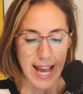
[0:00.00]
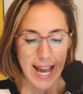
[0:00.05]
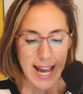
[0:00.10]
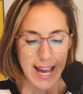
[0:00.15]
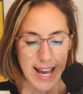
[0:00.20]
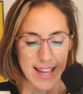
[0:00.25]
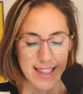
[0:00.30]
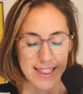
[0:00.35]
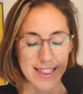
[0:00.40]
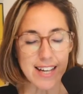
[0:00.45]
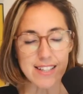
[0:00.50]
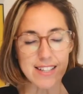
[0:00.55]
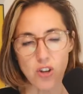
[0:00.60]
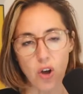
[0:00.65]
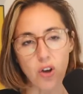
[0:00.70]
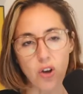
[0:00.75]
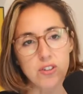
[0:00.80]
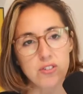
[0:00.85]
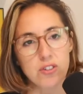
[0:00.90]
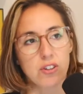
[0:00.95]
that's
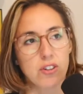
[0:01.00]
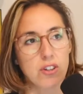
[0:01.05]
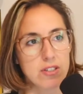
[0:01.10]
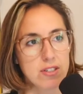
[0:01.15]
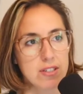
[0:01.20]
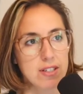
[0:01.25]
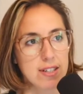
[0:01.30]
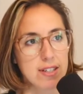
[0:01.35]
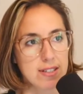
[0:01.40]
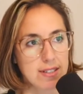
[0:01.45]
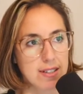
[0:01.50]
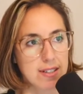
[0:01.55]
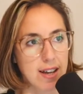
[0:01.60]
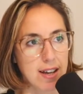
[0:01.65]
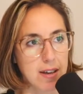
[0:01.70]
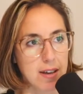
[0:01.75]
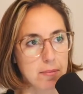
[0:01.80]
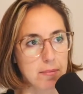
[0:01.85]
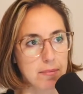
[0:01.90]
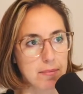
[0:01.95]
also costing us
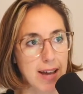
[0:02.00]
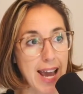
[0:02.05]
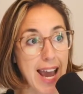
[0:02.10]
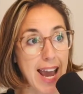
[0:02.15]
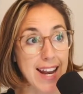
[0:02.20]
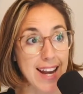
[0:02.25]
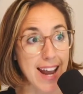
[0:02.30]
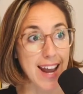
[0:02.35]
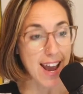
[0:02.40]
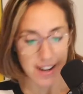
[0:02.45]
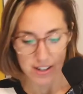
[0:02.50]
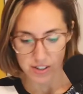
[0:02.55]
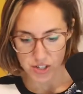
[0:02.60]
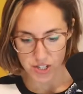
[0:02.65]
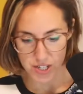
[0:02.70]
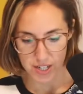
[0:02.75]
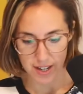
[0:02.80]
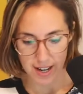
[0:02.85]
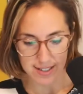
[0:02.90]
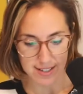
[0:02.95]
time and
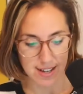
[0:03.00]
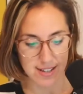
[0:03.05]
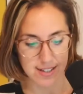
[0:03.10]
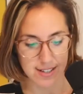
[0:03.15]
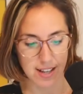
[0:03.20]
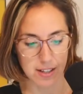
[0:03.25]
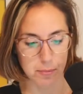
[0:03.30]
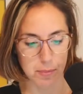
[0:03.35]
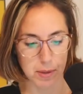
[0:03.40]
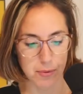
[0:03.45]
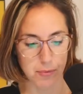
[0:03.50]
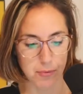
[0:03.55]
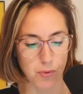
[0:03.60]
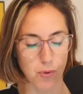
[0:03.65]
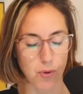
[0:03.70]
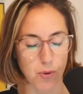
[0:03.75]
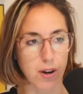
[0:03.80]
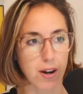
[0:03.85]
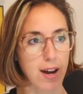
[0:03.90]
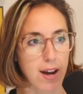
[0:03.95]
energy, as I said
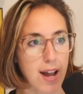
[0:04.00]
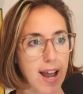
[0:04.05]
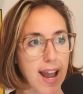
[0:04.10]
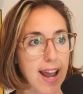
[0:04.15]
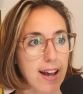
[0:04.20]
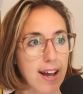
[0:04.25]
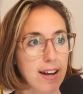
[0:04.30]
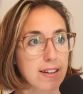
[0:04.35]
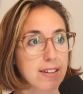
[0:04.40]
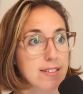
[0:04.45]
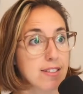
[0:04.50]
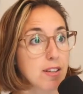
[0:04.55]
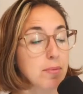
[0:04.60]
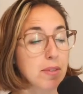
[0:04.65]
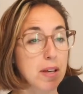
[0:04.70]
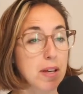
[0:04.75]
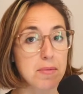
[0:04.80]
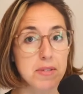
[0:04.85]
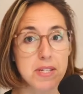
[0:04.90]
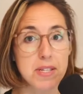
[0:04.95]
before, and
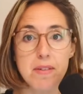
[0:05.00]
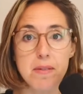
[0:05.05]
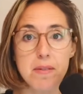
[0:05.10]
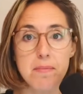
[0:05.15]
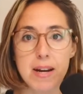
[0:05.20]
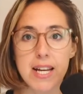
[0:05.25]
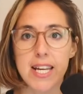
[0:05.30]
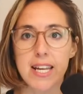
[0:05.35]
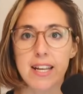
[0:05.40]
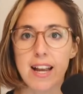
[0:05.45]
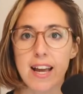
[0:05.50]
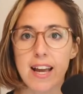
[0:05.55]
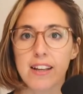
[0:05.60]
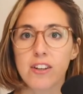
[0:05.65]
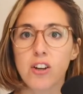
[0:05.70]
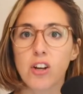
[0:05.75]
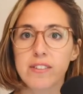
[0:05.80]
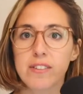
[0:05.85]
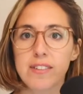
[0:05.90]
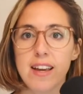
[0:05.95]
sometimes even money. Like
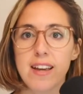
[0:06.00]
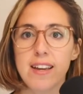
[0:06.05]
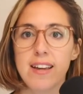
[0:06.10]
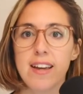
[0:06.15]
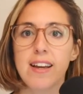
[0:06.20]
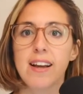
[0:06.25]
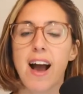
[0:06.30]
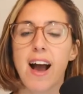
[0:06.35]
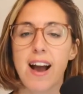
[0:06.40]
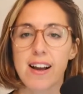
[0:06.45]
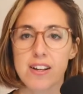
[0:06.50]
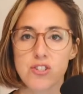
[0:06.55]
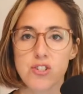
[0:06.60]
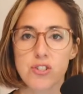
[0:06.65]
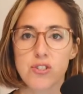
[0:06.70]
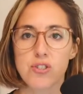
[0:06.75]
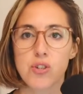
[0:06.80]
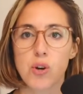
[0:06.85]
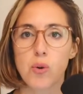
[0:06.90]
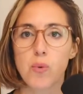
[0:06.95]
not taking action
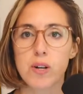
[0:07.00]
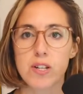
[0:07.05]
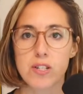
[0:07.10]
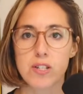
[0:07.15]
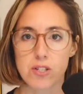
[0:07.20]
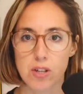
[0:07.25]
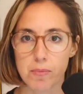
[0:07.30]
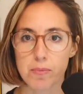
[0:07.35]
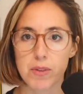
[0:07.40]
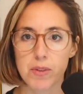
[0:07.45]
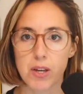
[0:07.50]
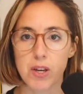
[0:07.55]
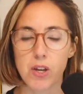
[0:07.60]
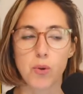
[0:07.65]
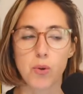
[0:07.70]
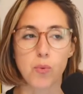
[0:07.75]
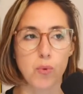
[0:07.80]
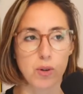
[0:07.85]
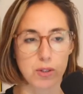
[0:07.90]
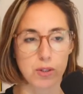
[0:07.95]
towards something you
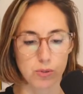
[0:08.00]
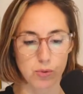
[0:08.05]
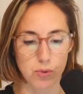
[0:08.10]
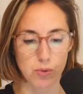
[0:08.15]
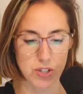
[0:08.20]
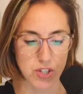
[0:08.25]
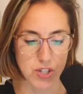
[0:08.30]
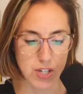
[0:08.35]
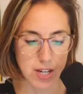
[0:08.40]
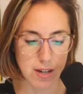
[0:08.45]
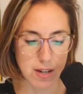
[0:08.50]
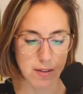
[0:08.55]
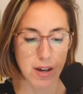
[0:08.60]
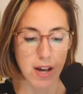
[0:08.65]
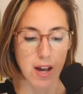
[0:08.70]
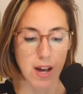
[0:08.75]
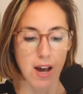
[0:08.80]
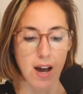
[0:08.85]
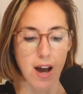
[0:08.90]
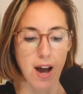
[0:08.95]
want to achieve,
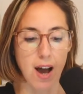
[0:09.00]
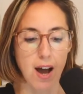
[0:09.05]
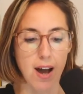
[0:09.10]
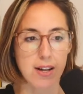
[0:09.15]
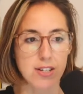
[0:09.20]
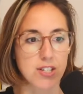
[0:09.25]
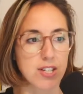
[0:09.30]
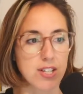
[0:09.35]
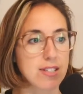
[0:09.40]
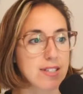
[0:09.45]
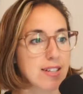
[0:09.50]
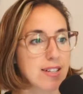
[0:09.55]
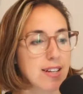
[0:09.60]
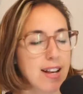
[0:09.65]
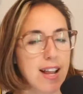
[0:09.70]
just letting